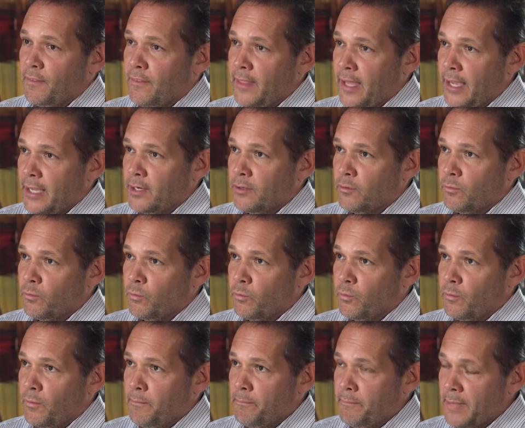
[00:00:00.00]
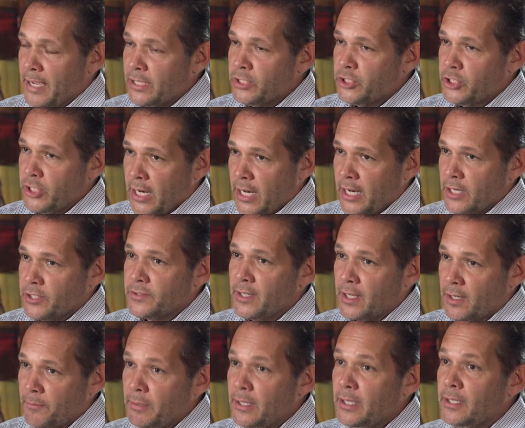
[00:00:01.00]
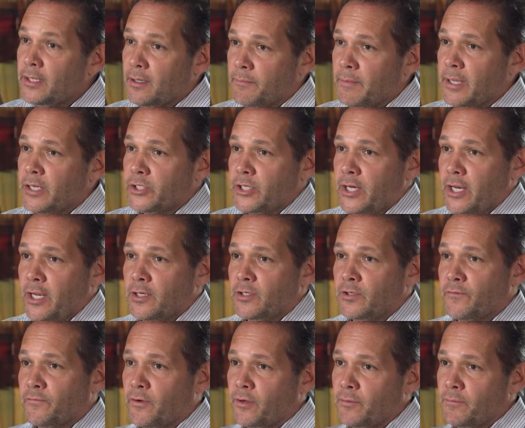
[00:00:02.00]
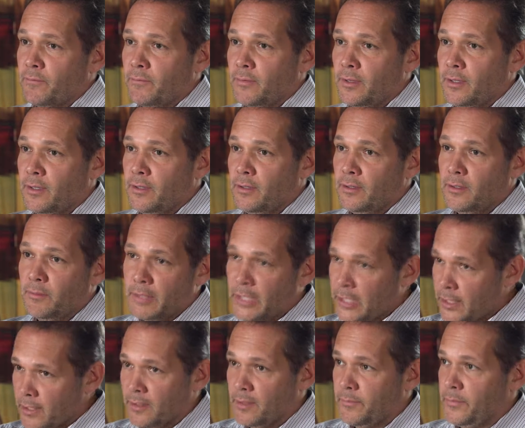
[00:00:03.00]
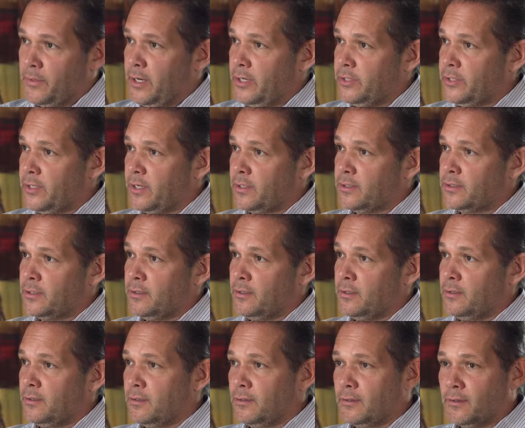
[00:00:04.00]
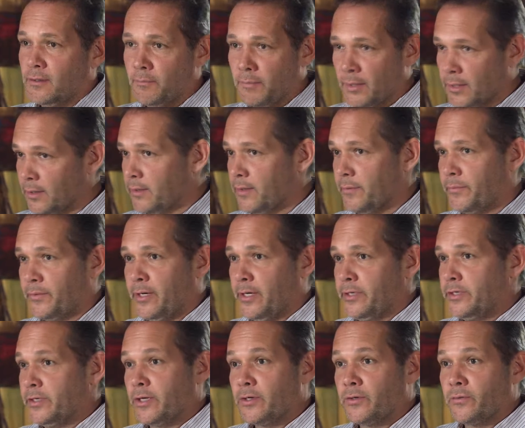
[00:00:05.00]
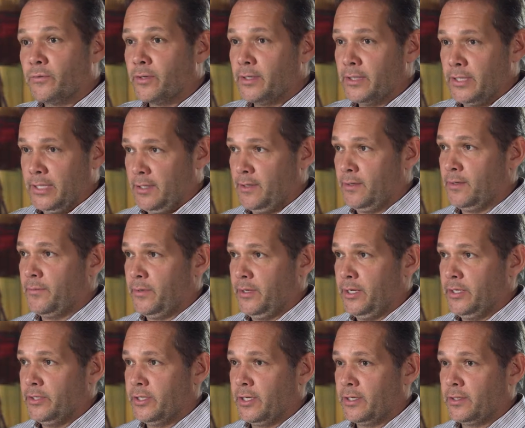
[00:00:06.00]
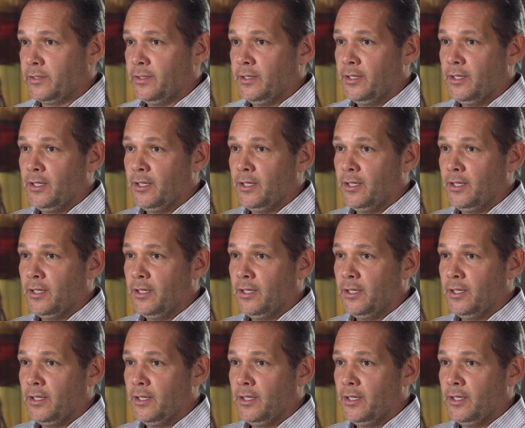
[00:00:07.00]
that may change, that opinion may change from the beginning of the project, the middle of the project, or at the end of the project.